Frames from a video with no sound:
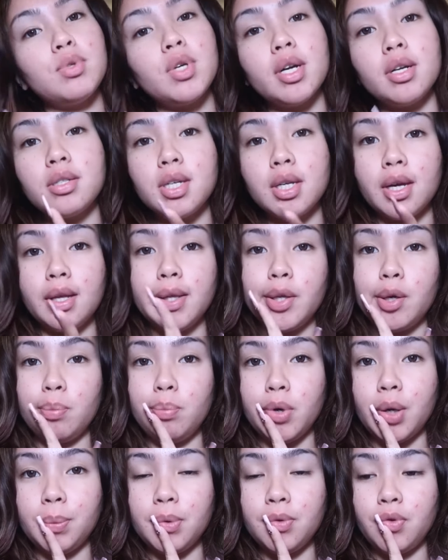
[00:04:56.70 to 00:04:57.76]
trying to take a little
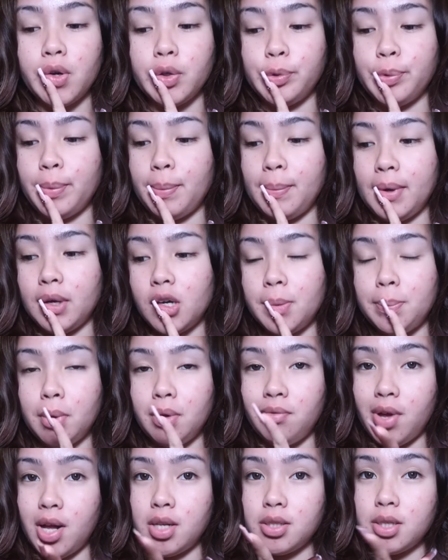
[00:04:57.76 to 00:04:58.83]
break before i do my makeup
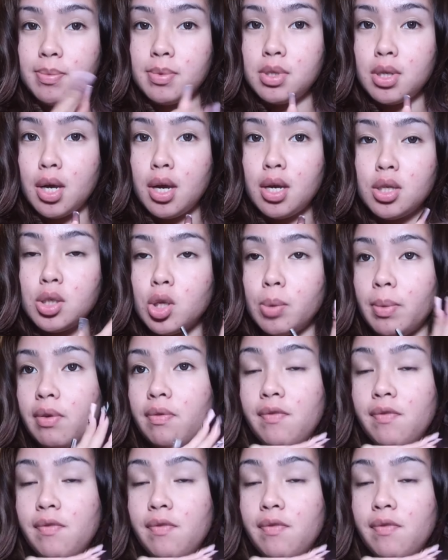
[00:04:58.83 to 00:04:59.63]
on valentine's day so my